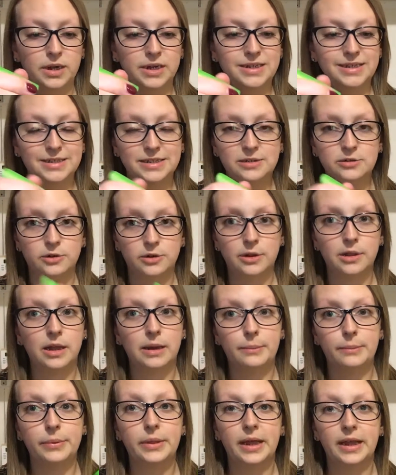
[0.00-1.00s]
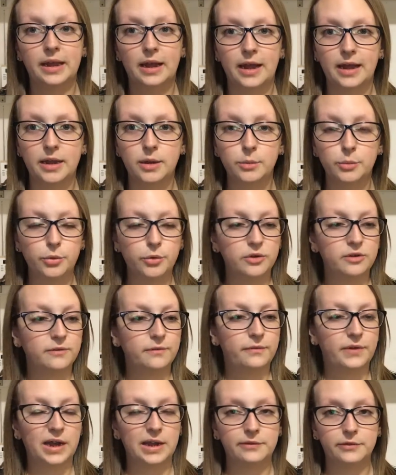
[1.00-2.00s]
It does not clump. Like I can
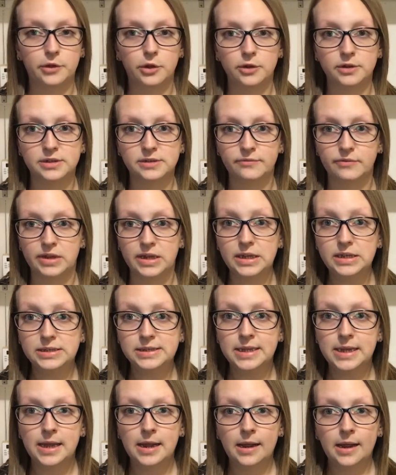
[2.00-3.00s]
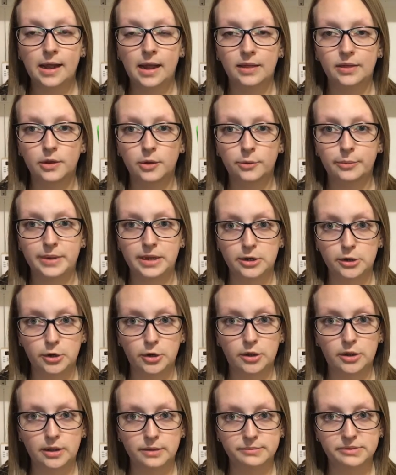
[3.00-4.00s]
put five coats of this and there will be
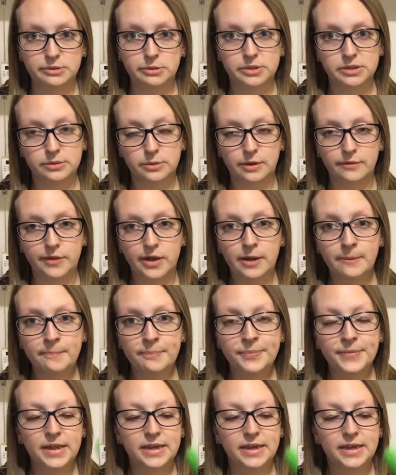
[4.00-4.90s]
no clumps whatsoever.